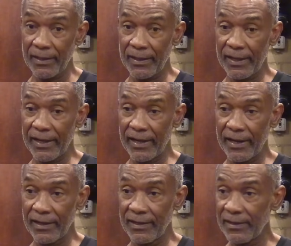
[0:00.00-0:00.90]

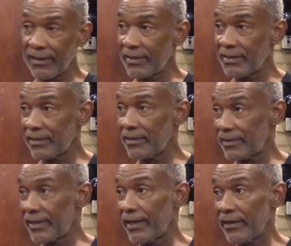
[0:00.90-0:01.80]
And he said, they're
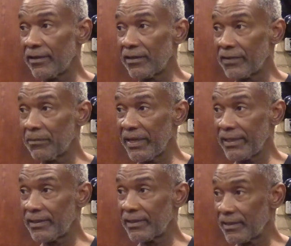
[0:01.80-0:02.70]
taking you off your
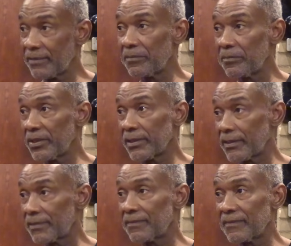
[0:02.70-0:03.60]
meds, but
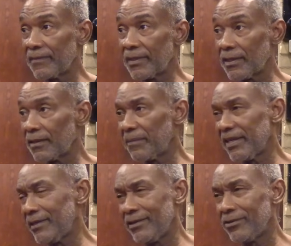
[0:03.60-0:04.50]

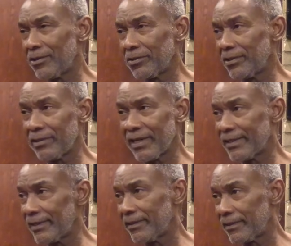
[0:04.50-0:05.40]
he knew how to do
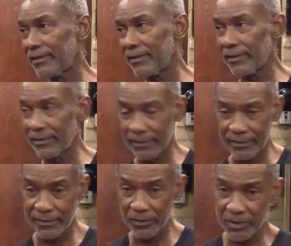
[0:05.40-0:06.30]
that in
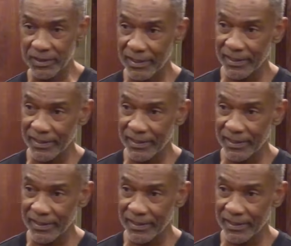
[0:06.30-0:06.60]
doses and